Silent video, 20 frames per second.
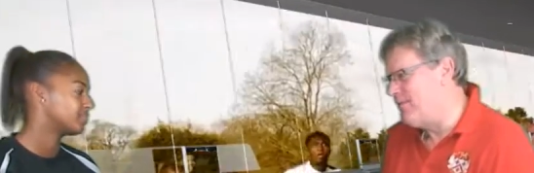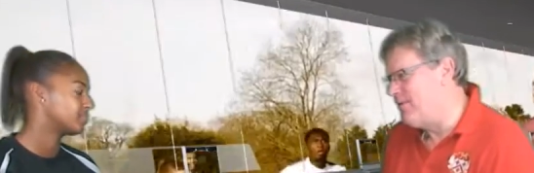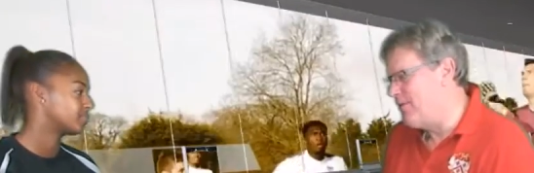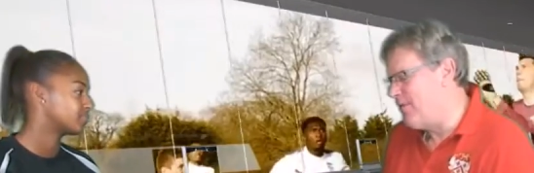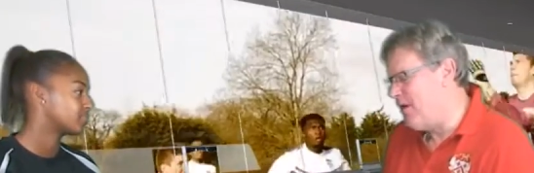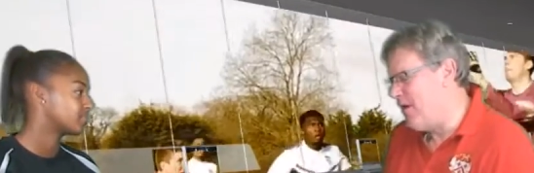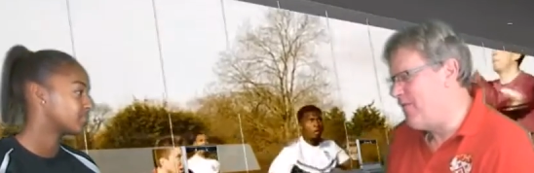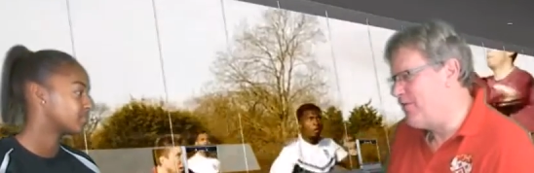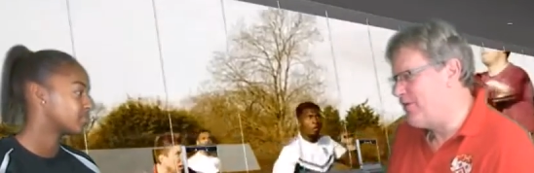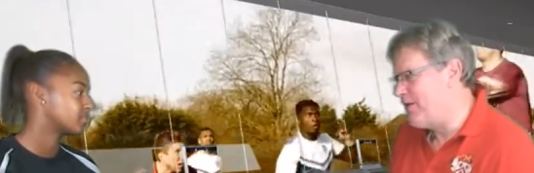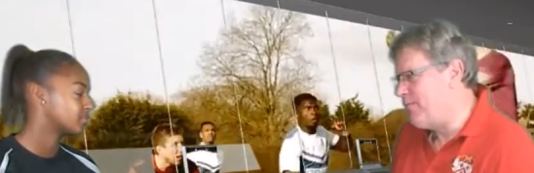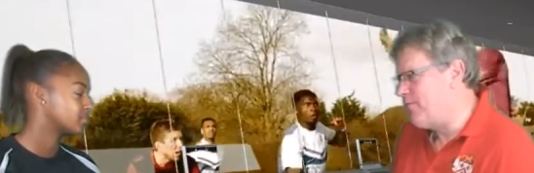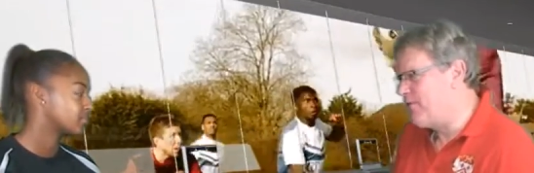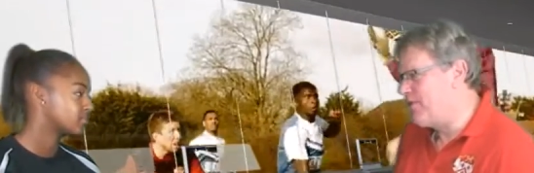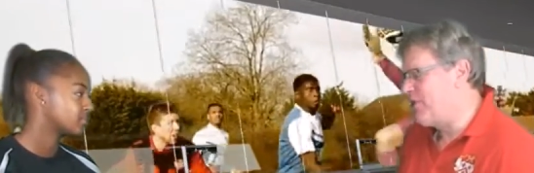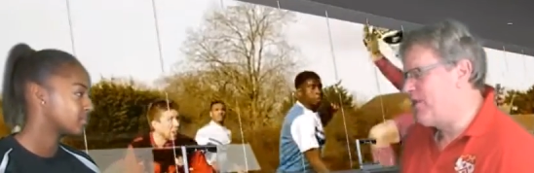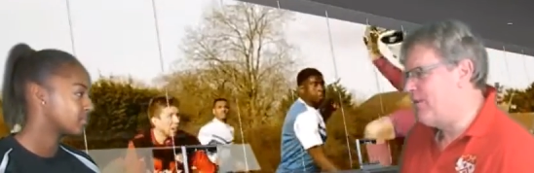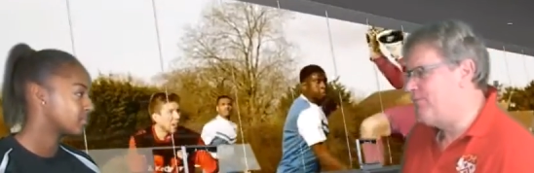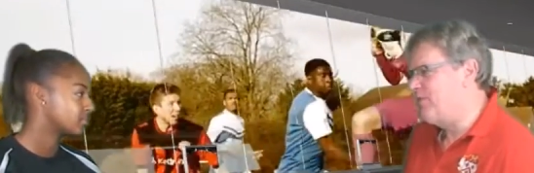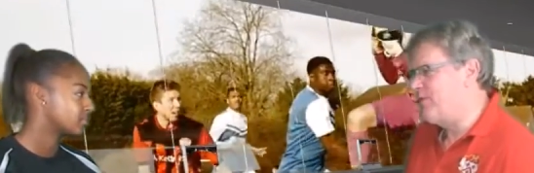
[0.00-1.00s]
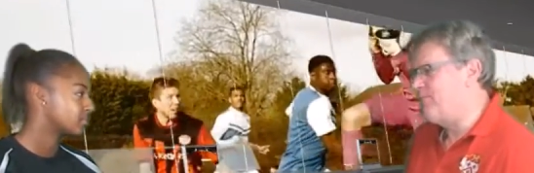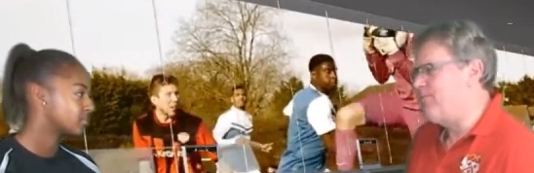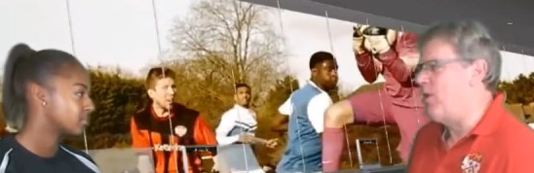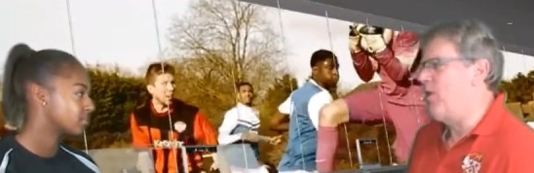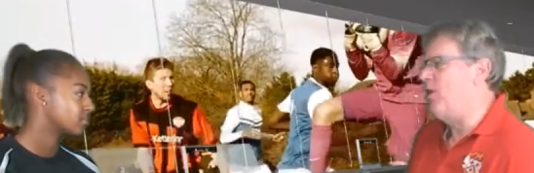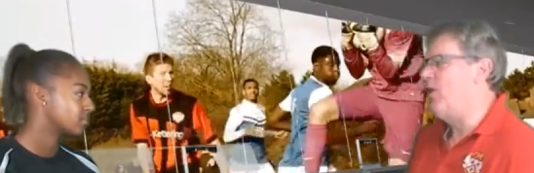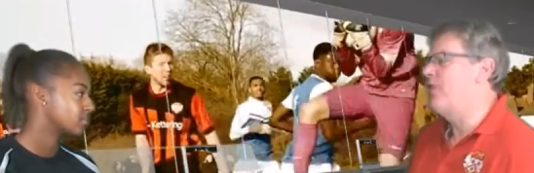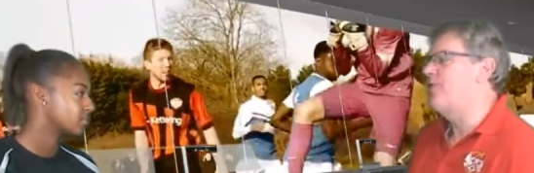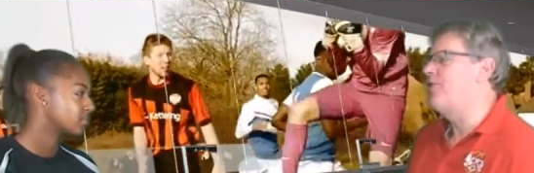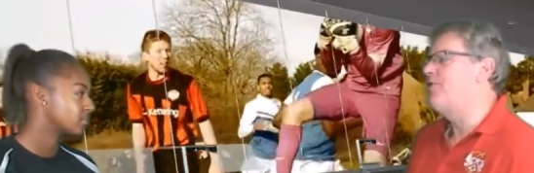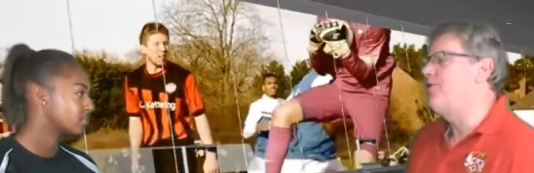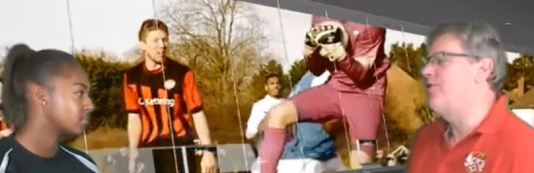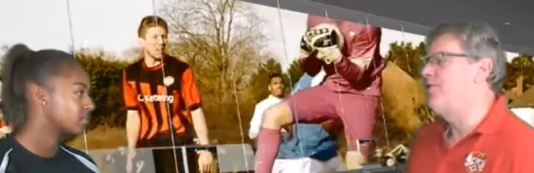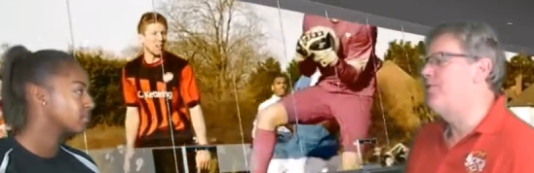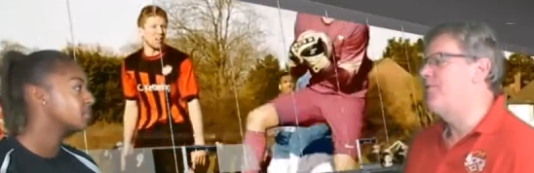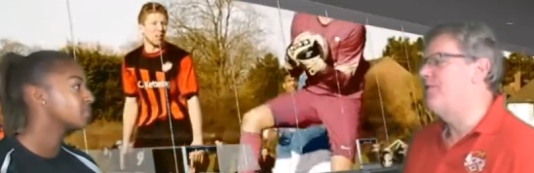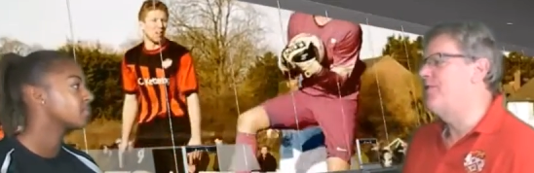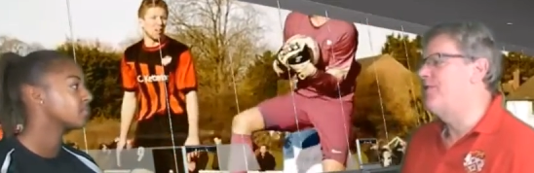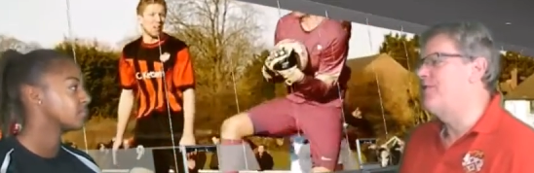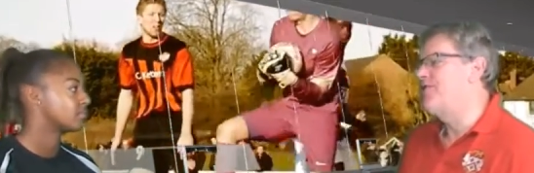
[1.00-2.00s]
Speaker 1: was, obviously was some spotlight
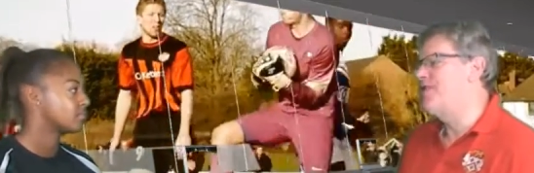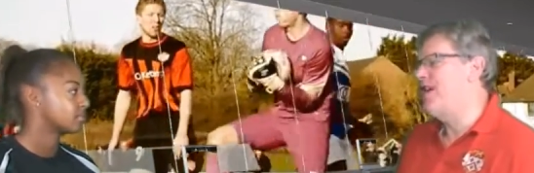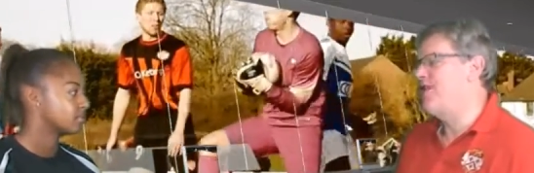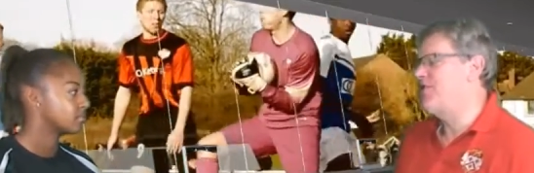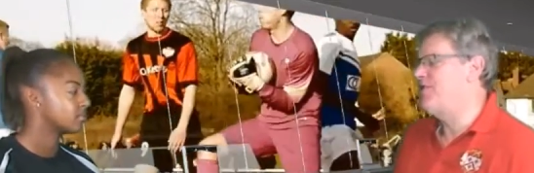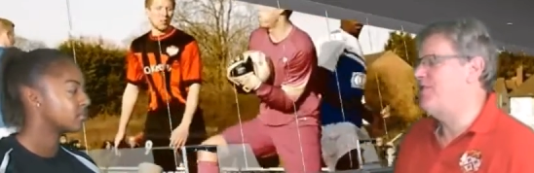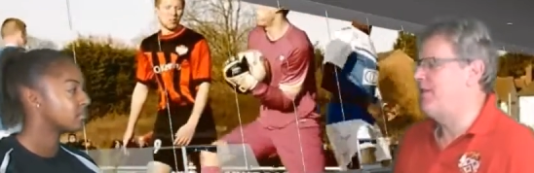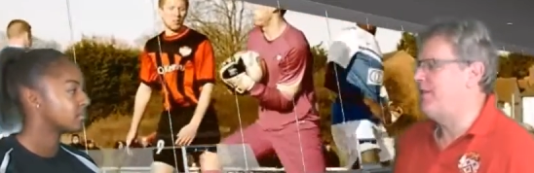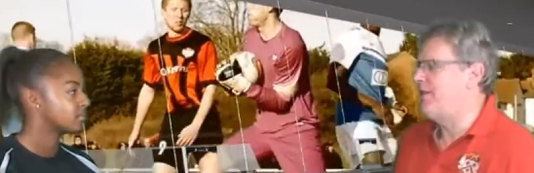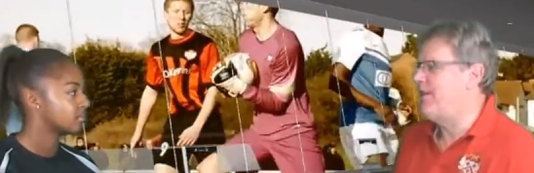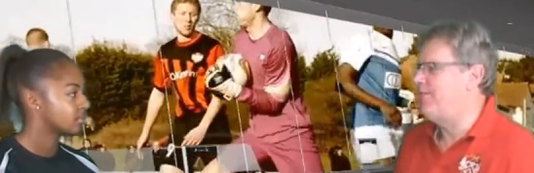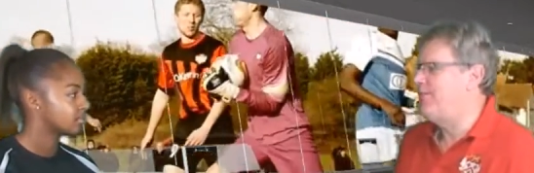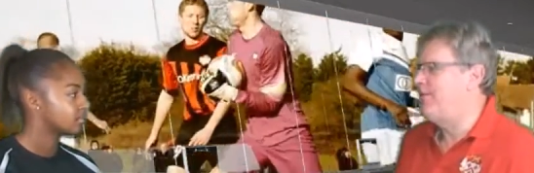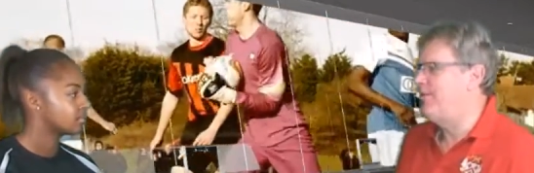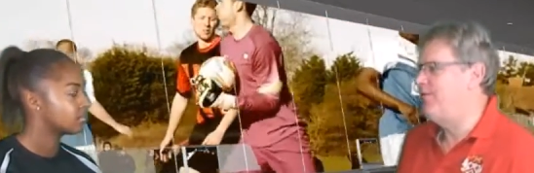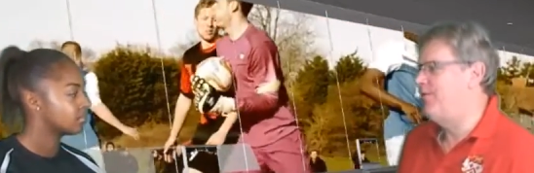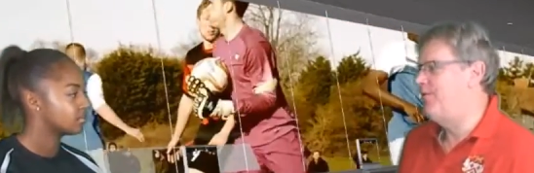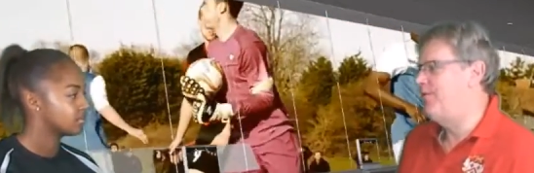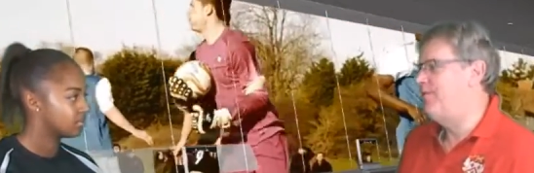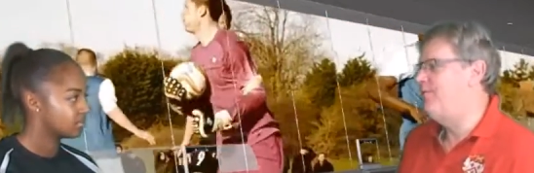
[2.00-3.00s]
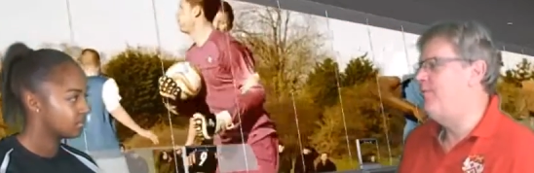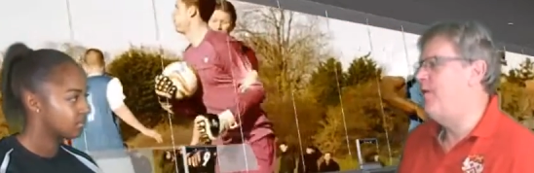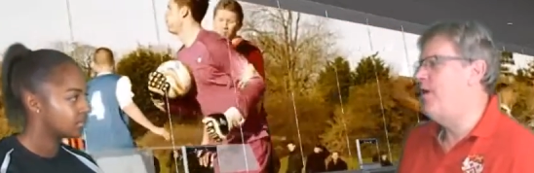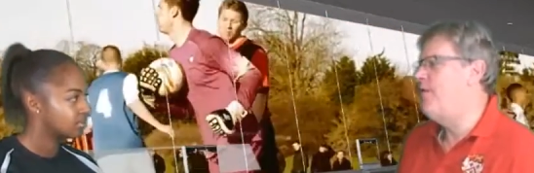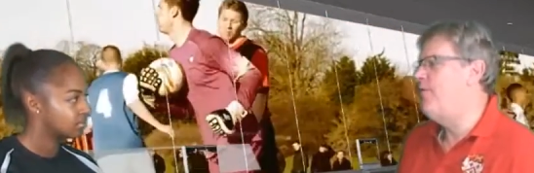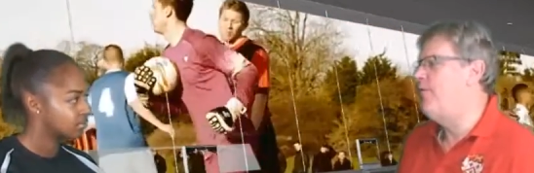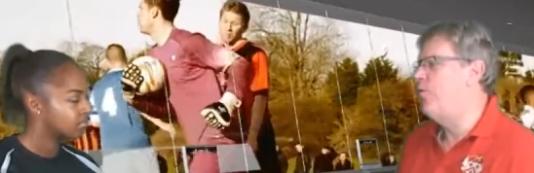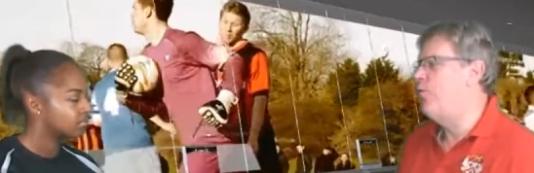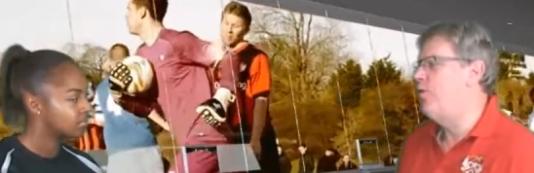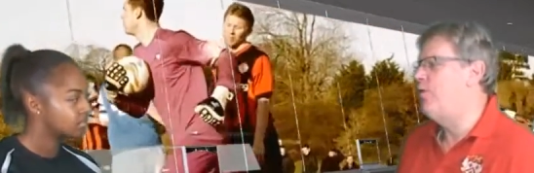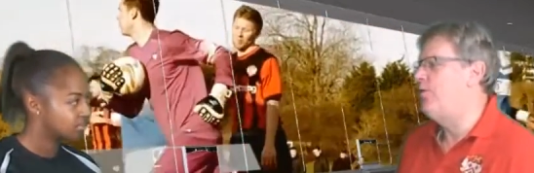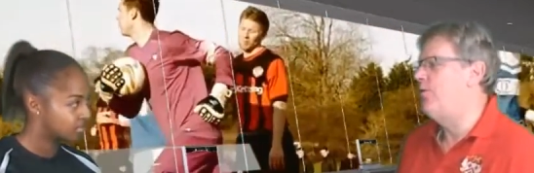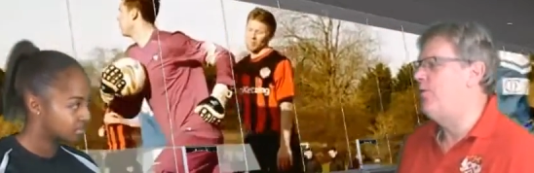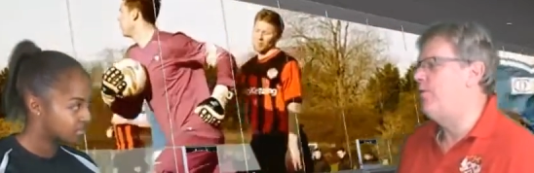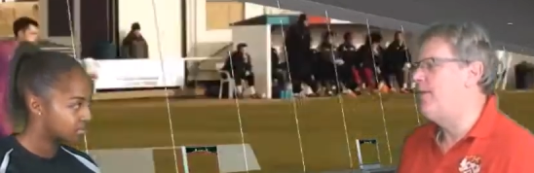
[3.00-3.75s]
news nationally, if not um, over the world,